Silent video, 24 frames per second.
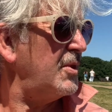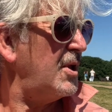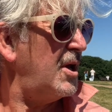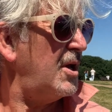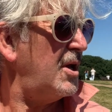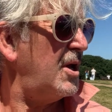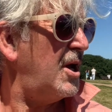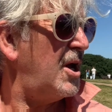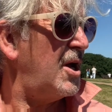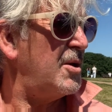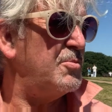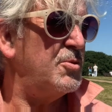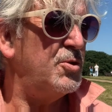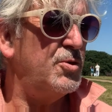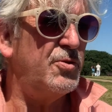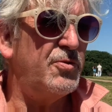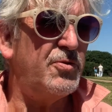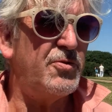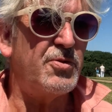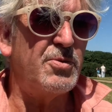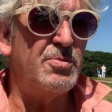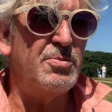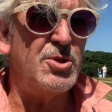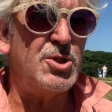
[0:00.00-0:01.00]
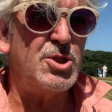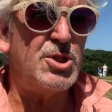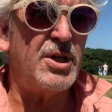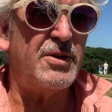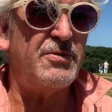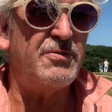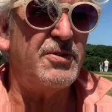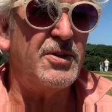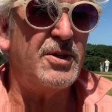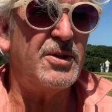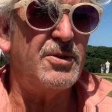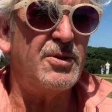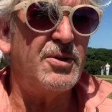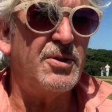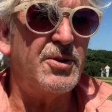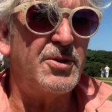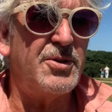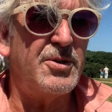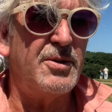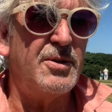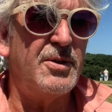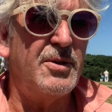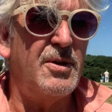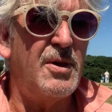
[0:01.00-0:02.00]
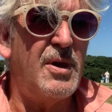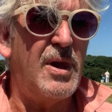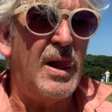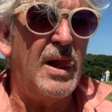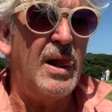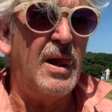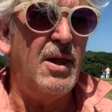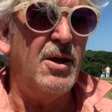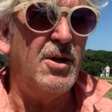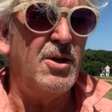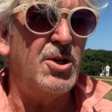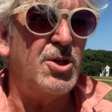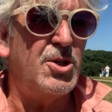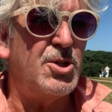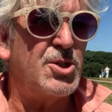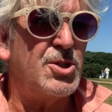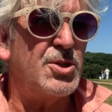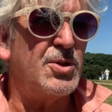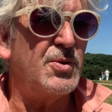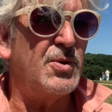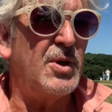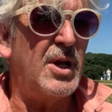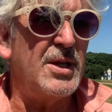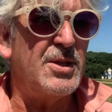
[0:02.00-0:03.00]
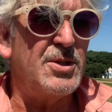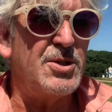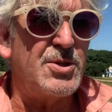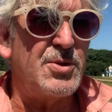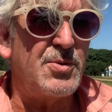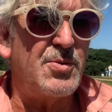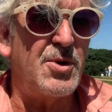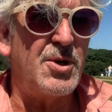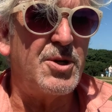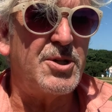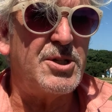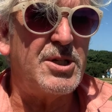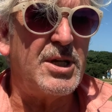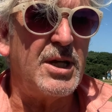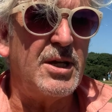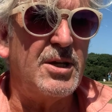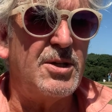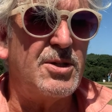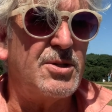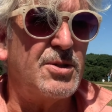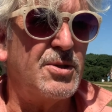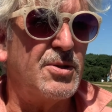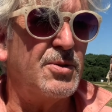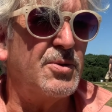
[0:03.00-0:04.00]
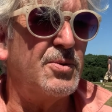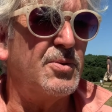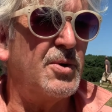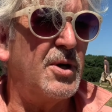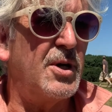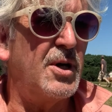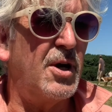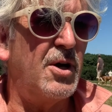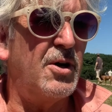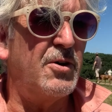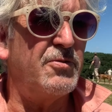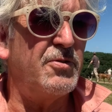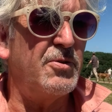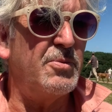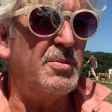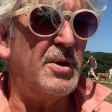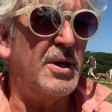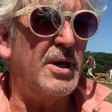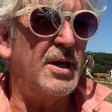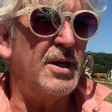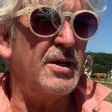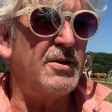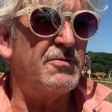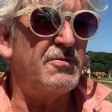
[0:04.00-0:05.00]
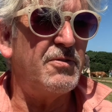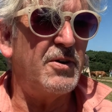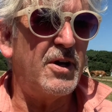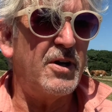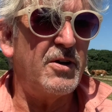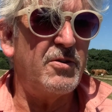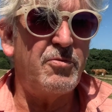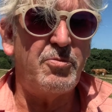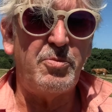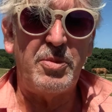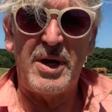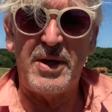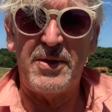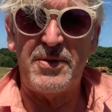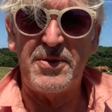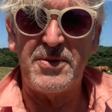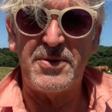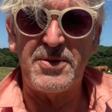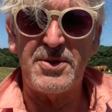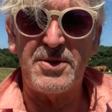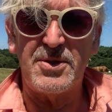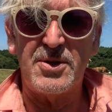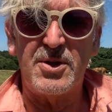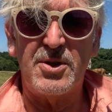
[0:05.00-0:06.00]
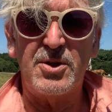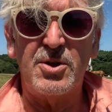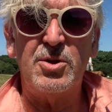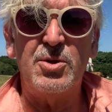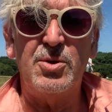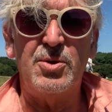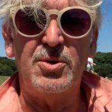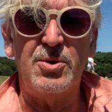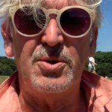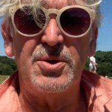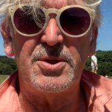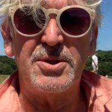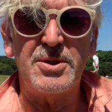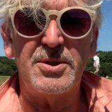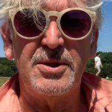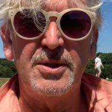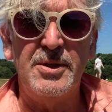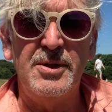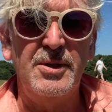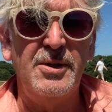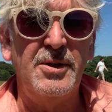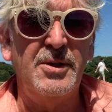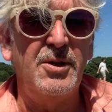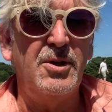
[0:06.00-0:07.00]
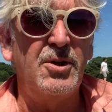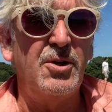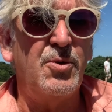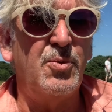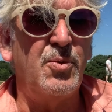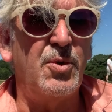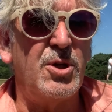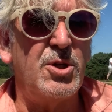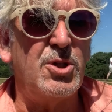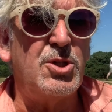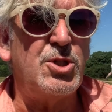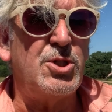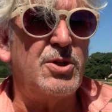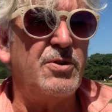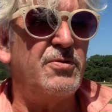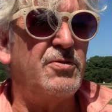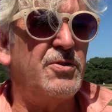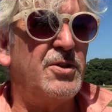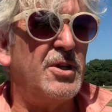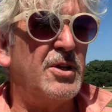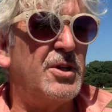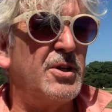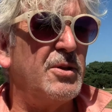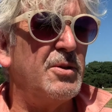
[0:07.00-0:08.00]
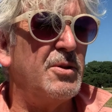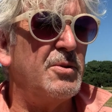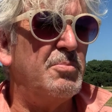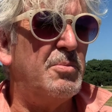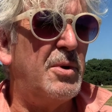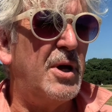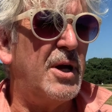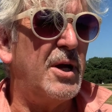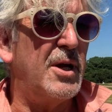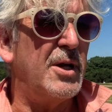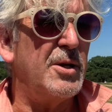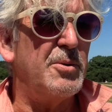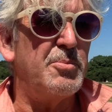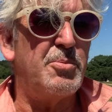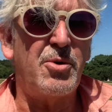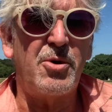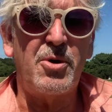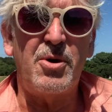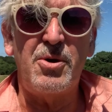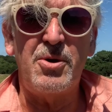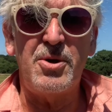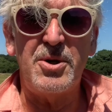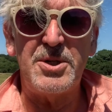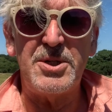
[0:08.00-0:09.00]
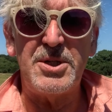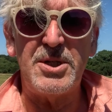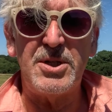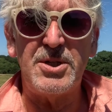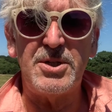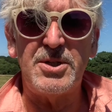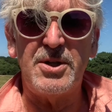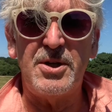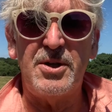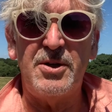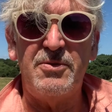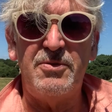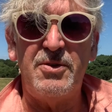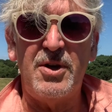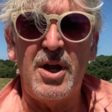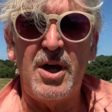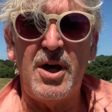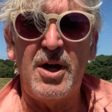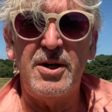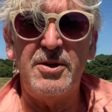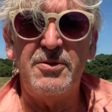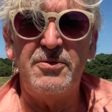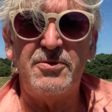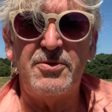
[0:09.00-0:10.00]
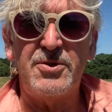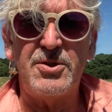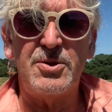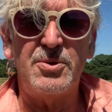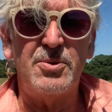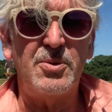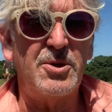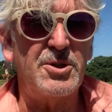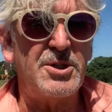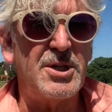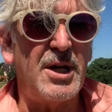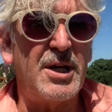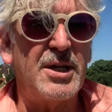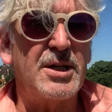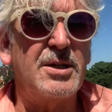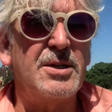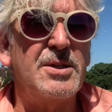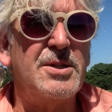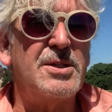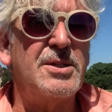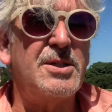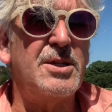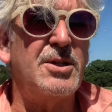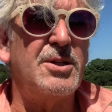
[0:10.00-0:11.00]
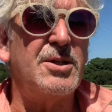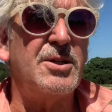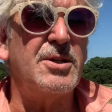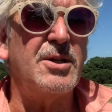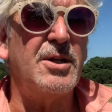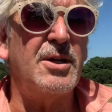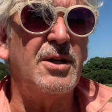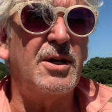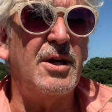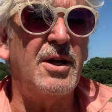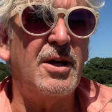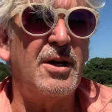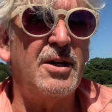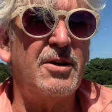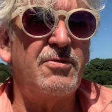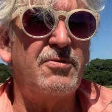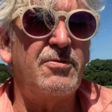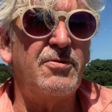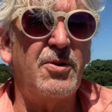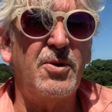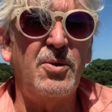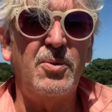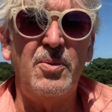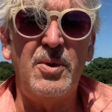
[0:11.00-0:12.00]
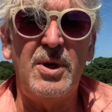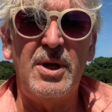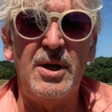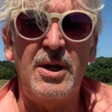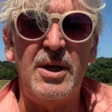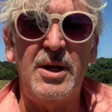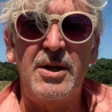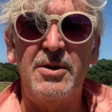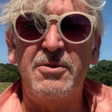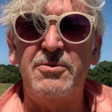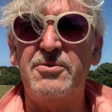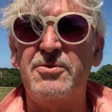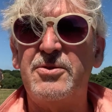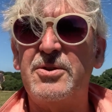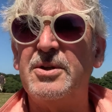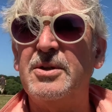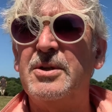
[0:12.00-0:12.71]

I moved from Sheffield to Lanzarote to offer my 5 Paths course, which shifted my priorities of life to what I considered a life well lived.